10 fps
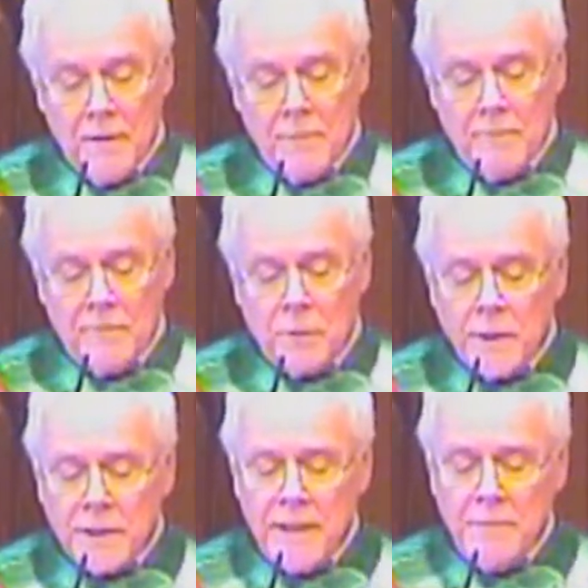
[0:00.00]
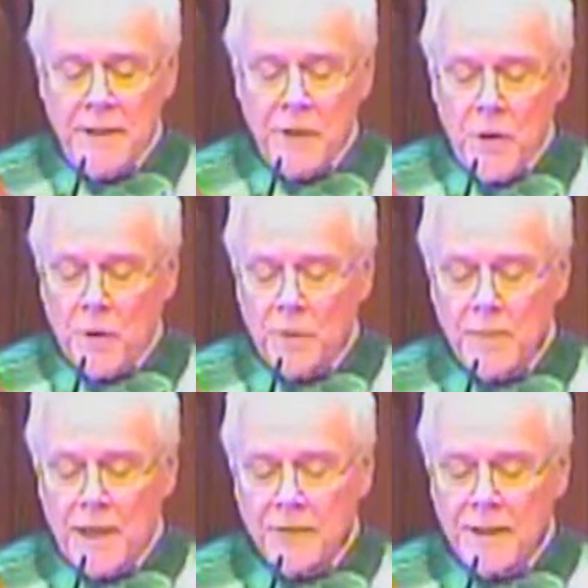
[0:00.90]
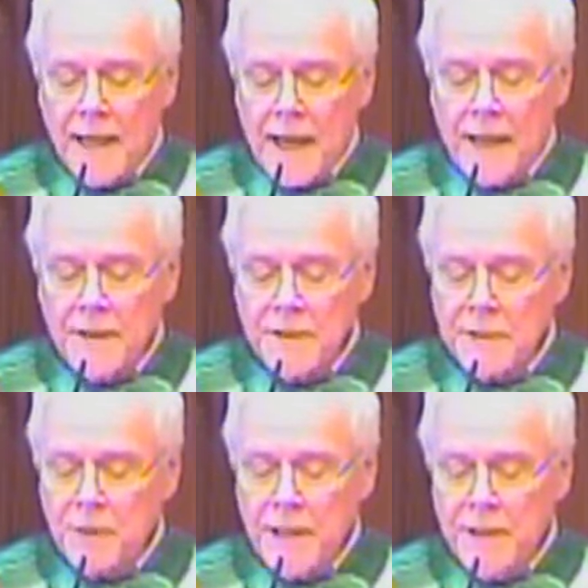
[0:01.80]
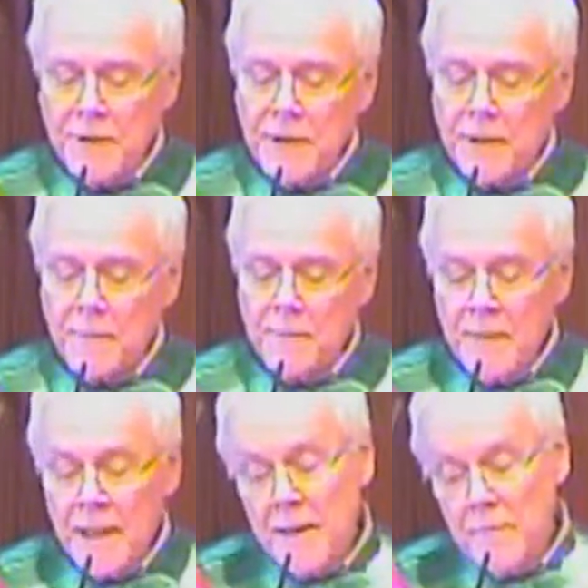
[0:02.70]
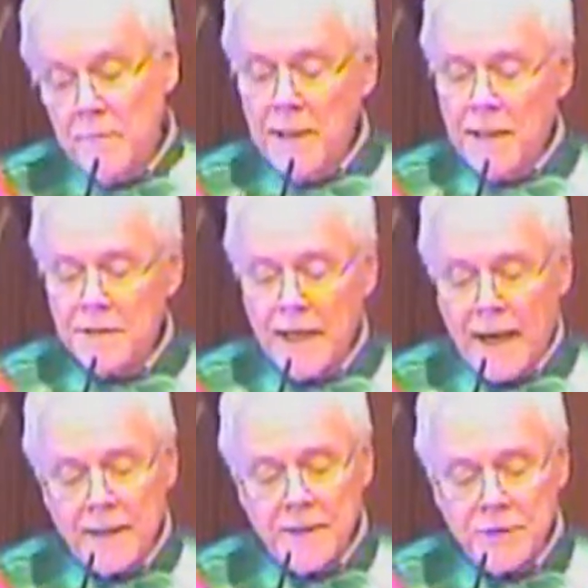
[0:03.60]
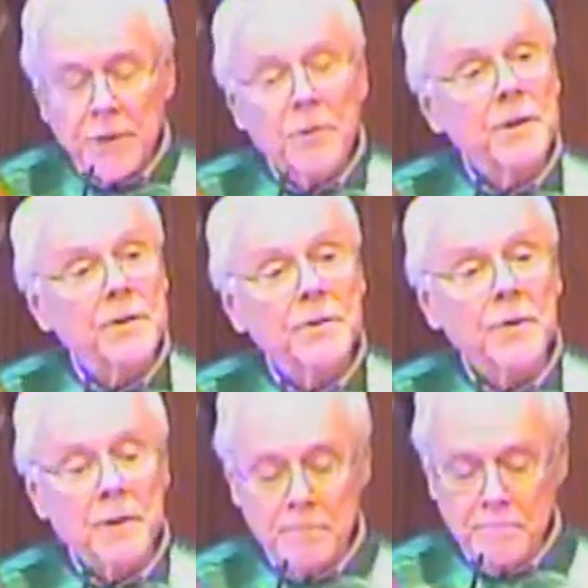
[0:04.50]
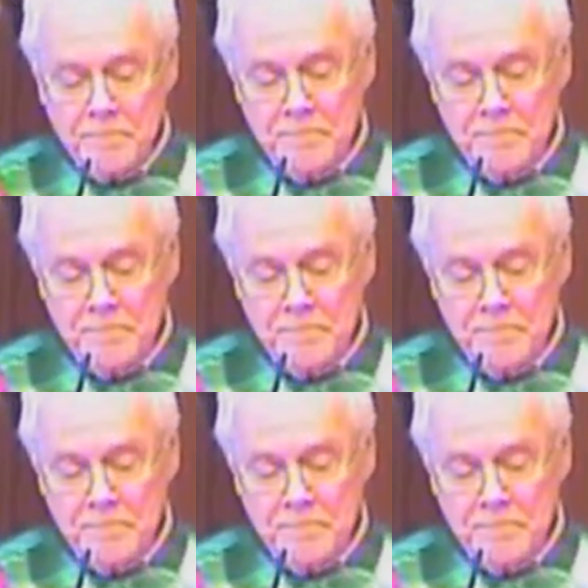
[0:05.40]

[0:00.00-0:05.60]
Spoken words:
For what can be known about God is plain to them, because God has shown it to them.